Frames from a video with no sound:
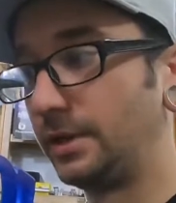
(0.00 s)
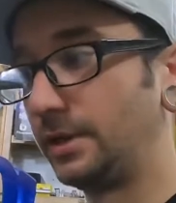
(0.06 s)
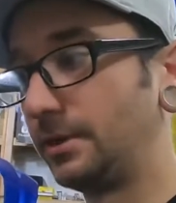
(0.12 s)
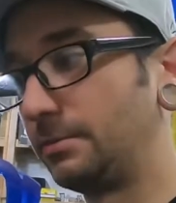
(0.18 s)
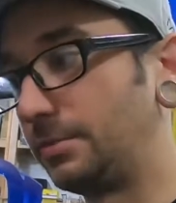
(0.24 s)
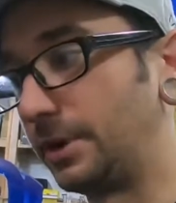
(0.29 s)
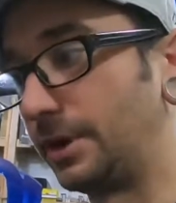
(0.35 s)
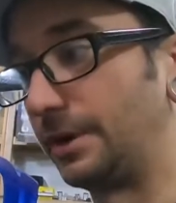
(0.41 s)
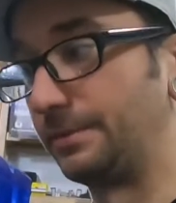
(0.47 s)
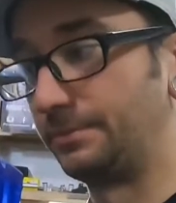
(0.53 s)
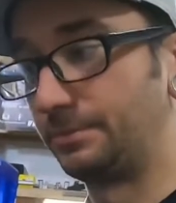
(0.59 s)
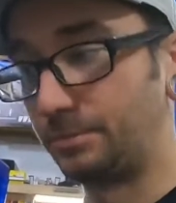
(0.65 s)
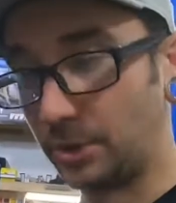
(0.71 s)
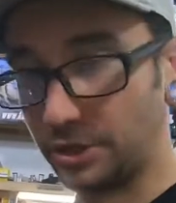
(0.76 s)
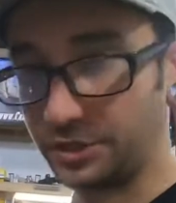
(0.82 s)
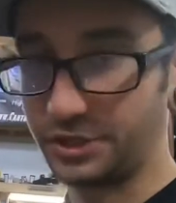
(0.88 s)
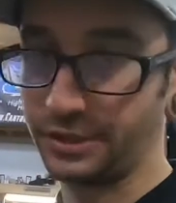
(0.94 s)
but
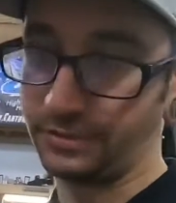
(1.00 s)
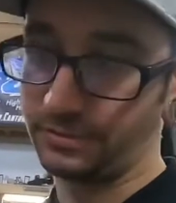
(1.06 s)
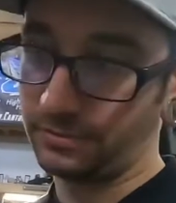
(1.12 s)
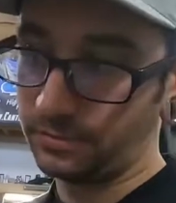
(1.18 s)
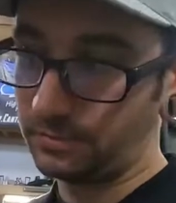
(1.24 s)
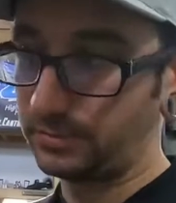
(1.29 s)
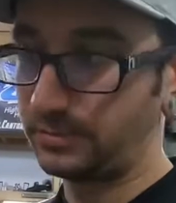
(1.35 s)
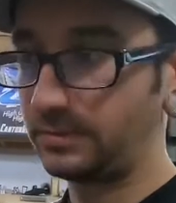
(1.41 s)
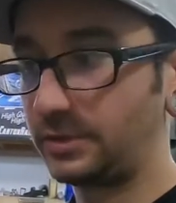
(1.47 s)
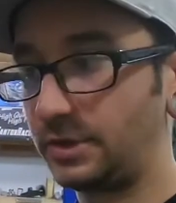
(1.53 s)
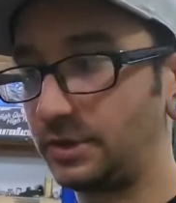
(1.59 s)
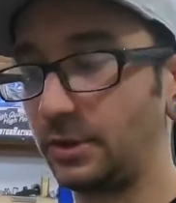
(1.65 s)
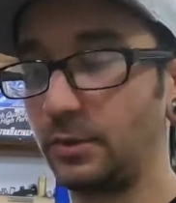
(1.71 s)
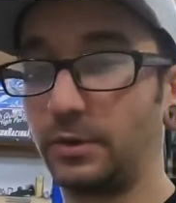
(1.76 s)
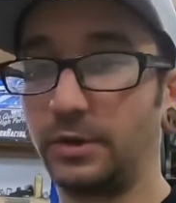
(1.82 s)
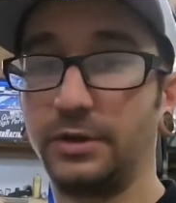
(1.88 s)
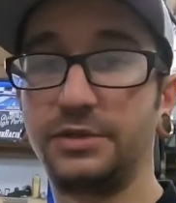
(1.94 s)
budget, you
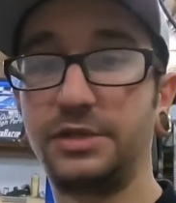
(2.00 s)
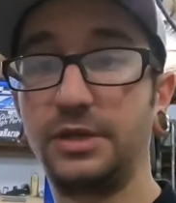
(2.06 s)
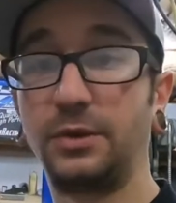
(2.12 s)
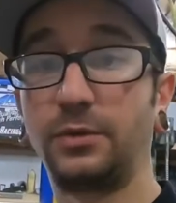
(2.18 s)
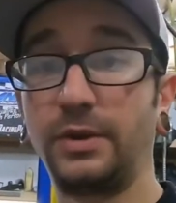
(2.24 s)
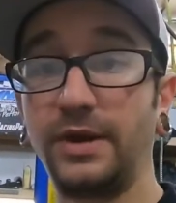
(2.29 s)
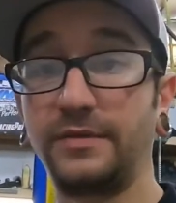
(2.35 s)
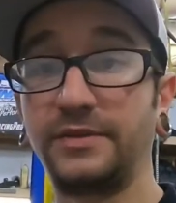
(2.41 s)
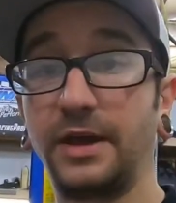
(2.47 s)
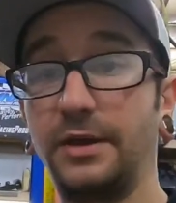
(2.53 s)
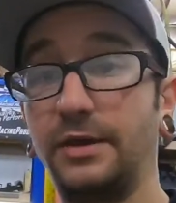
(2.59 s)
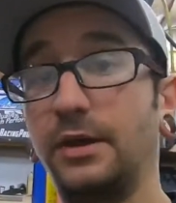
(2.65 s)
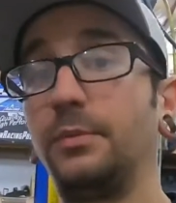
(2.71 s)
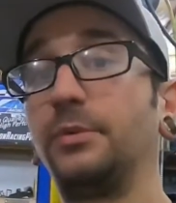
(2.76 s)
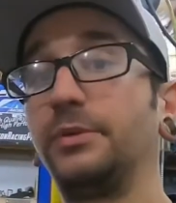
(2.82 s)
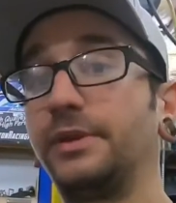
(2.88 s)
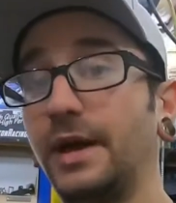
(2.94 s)
know, we're going to see where we have to end
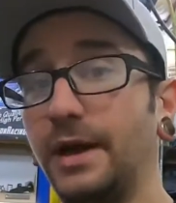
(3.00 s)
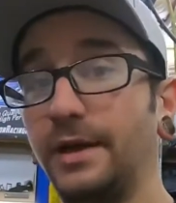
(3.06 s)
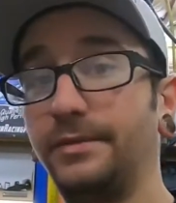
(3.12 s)
up with that.